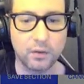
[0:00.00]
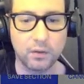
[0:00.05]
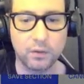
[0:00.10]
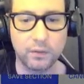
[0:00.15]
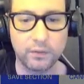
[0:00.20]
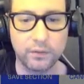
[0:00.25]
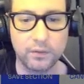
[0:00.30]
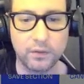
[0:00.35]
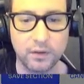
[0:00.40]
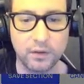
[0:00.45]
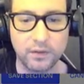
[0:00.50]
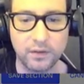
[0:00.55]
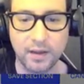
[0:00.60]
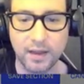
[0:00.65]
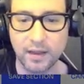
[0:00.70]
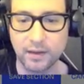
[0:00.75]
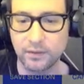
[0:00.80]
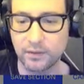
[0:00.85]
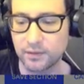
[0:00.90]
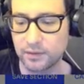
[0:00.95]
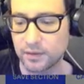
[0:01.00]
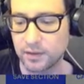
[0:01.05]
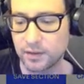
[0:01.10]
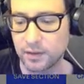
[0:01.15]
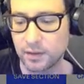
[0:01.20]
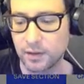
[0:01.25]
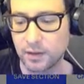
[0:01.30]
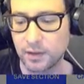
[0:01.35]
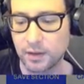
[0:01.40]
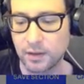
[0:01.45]
of the text.
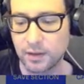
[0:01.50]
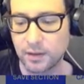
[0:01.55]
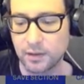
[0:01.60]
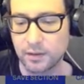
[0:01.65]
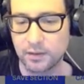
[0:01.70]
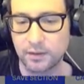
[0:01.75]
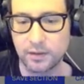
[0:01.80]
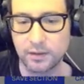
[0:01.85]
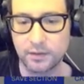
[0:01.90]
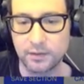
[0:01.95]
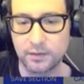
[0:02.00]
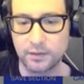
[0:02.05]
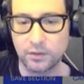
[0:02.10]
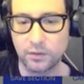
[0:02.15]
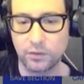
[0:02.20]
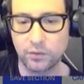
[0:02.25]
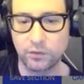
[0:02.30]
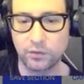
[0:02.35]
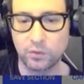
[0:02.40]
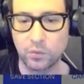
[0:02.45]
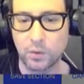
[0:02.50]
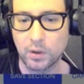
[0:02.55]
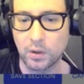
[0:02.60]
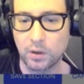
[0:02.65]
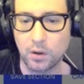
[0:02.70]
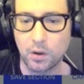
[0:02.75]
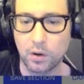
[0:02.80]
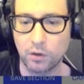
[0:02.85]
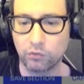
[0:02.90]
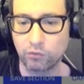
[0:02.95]
Let's use
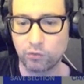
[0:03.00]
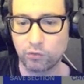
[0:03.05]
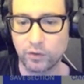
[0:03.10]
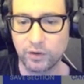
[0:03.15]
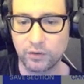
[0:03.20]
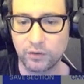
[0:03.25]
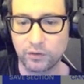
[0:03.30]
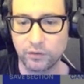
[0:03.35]
100 to